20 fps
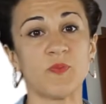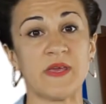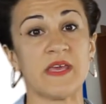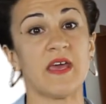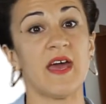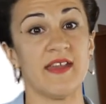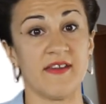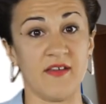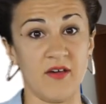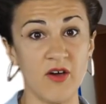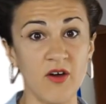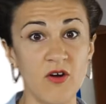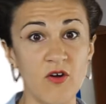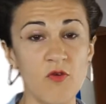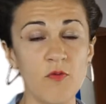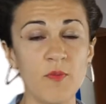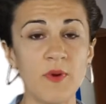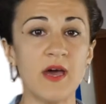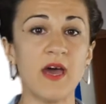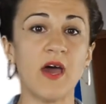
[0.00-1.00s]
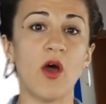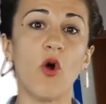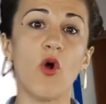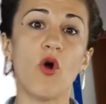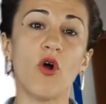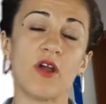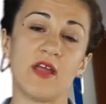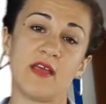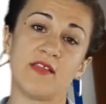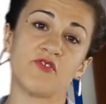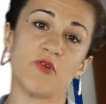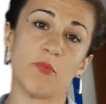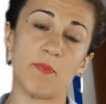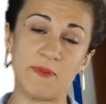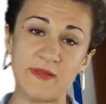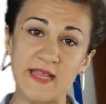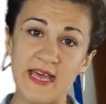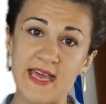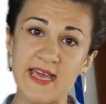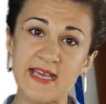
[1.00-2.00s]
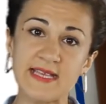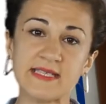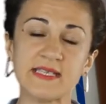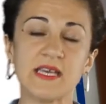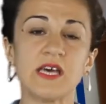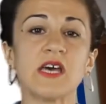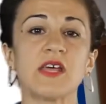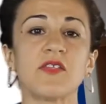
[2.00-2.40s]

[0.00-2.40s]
be at home or at your place.